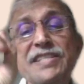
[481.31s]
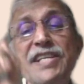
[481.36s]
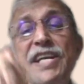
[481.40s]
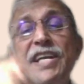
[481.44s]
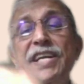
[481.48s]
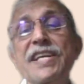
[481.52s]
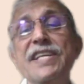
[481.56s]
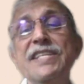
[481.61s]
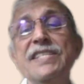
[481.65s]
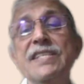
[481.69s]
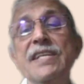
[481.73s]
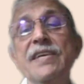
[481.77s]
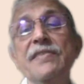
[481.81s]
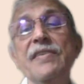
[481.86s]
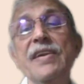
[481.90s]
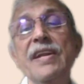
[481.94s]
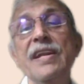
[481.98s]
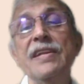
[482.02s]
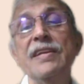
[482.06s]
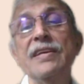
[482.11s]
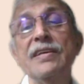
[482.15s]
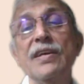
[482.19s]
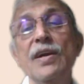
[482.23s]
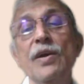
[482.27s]
check is
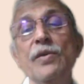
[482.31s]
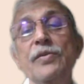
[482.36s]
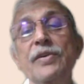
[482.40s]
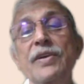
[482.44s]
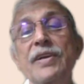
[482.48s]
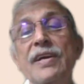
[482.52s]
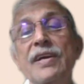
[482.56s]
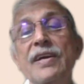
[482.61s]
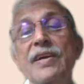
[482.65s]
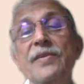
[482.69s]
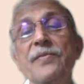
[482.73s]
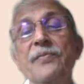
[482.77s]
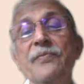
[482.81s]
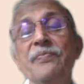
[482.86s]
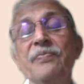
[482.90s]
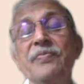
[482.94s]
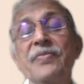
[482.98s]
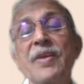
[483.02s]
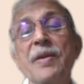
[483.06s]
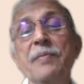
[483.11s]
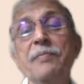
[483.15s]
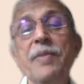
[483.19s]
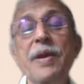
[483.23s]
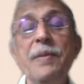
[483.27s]
given in the counter,
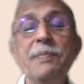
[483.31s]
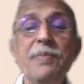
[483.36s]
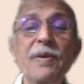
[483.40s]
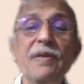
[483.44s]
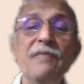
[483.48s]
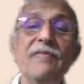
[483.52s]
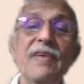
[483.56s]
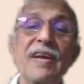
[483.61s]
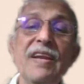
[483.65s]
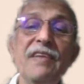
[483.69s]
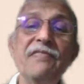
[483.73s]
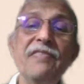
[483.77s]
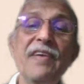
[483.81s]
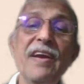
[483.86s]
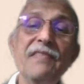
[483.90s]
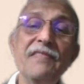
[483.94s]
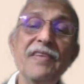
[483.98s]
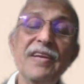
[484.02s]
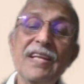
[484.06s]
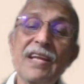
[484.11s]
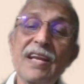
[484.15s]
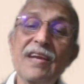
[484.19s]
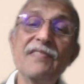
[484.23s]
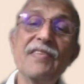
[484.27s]
people verify
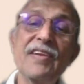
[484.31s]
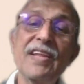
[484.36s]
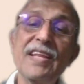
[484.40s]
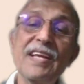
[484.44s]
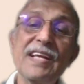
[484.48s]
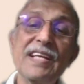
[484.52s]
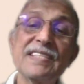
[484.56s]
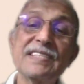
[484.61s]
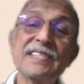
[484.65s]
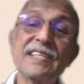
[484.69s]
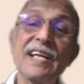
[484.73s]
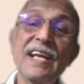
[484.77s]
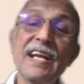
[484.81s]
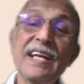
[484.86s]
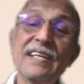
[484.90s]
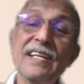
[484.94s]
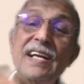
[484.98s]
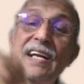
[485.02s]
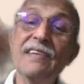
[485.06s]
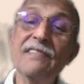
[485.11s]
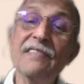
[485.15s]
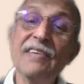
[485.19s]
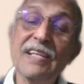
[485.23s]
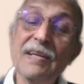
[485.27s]
whether everything is correct
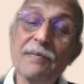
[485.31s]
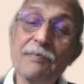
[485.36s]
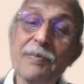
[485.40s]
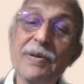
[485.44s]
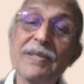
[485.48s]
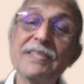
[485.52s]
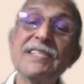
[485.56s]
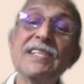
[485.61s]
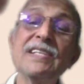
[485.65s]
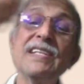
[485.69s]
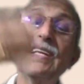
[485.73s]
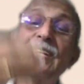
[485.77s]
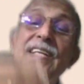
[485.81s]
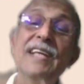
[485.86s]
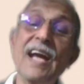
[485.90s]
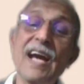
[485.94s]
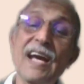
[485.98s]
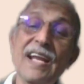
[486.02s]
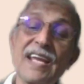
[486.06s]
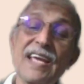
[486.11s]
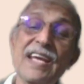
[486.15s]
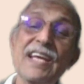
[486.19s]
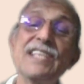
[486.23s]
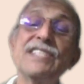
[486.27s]
and whether the person the
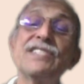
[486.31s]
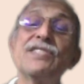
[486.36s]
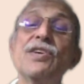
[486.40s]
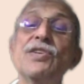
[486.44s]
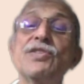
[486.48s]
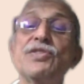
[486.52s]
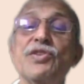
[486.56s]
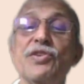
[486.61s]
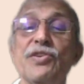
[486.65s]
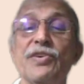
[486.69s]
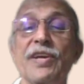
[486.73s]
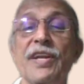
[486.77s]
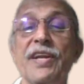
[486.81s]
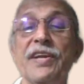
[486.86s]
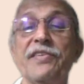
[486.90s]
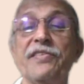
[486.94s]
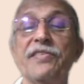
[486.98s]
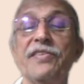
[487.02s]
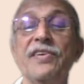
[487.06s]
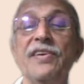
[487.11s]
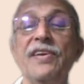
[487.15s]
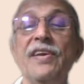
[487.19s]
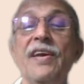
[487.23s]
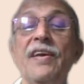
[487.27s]
carrying is also
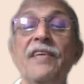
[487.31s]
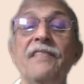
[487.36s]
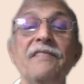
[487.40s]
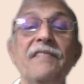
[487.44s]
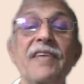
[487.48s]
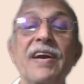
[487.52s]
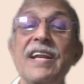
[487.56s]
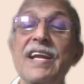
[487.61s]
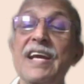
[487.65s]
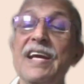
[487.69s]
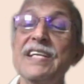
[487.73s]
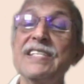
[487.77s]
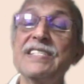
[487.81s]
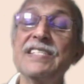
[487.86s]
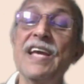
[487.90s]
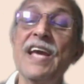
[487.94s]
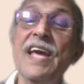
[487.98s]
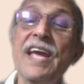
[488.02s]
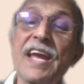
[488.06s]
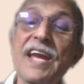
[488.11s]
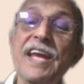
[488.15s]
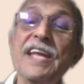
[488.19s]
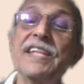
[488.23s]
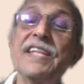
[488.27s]
correct. Whereas
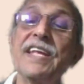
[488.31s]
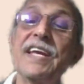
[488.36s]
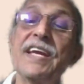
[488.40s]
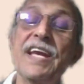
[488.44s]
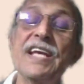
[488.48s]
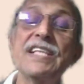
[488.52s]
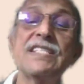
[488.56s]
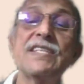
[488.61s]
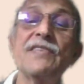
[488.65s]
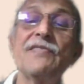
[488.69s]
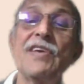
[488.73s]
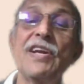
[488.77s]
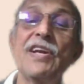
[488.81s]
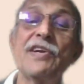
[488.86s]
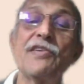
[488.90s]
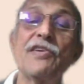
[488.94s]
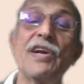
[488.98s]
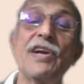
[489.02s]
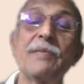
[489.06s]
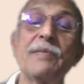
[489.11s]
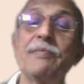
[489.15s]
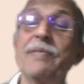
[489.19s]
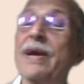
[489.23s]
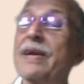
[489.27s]
in the case of
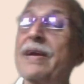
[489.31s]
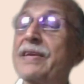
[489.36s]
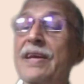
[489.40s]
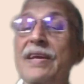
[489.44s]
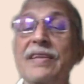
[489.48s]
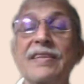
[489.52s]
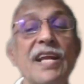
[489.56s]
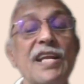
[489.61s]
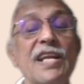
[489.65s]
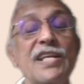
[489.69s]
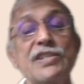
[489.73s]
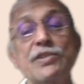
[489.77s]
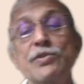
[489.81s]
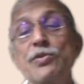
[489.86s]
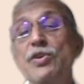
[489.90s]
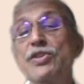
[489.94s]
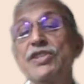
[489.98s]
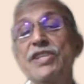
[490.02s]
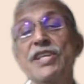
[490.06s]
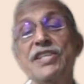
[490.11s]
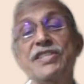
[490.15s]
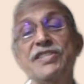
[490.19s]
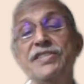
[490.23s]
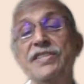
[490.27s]
electronic banking, there is no
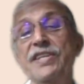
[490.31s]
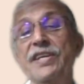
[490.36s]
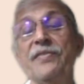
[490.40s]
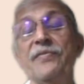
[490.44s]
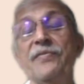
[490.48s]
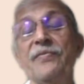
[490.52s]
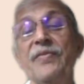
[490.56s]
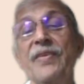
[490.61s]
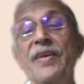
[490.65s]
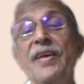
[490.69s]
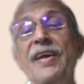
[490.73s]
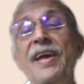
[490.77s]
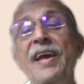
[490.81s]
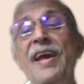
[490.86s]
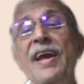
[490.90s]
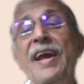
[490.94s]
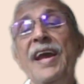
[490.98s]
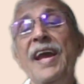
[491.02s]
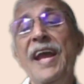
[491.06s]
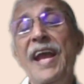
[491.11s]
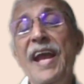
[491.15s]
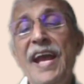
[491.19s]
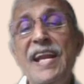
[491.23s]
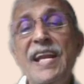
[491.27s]
such thing.
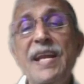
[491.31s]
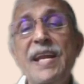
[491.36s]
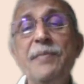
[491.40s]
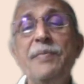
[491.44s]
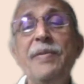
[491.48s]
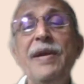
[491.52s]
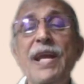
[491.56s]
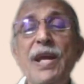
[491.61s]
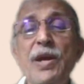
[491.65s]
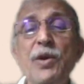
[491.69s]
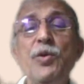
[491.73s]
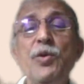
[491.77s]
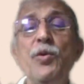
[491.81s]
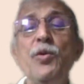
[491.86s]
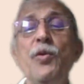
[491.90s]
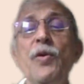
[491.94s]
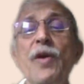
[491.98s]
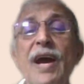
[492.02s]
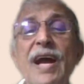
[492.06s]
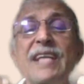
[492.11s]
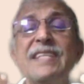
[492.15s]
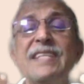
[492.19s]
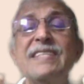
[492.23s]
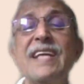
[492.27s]
Anybody
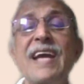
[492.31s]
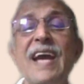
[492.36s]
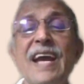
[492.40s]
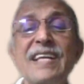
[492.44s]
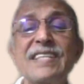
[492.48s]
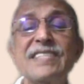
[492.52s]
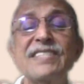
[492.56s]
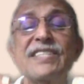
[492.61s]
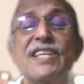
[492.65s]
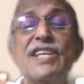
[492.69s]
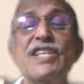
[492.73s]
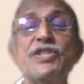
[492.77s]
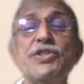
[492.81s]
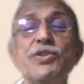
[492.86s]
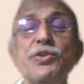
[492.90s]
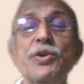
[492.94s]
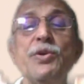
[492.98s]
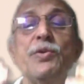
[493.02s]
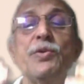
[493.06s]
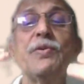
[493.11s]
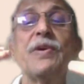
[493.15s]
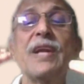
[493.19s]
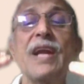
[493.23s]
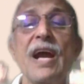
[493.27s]
who has access
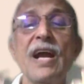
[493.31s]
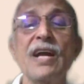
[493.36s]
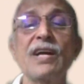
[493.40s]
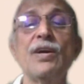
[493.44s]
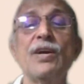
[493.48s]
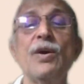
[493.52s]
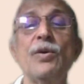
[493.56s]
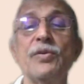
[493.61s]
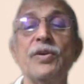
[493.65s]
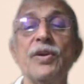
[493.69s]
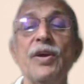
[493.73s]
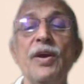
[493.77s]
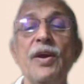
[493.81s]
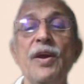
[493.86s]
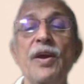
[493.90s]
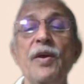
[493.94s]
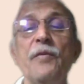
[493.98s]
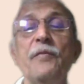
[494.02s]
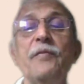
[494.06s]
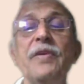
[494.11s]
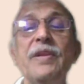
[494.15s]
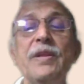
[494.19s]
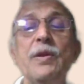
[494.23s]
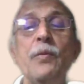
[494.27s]
to your account
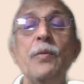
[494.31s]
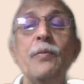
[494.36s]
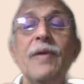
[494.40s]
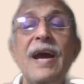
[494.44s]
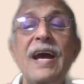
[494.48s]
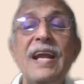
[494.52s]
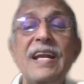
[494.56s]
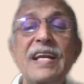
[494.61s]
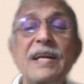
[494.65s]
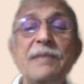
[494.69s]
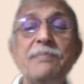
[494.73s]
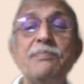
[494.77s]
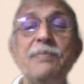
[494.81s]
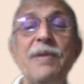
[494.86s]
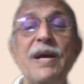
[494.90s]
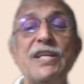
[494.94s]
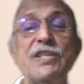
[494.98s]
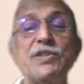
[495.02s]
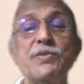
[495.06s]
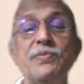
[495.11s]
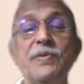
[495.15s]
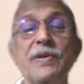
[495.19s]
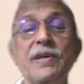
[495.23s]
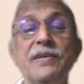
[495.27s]
with a valid
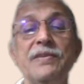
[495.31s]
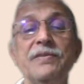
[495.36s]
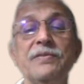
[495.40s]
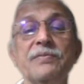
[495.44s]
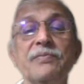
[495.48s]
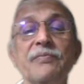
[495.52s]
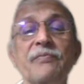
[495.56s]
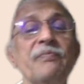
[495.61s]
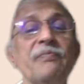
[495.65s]
password,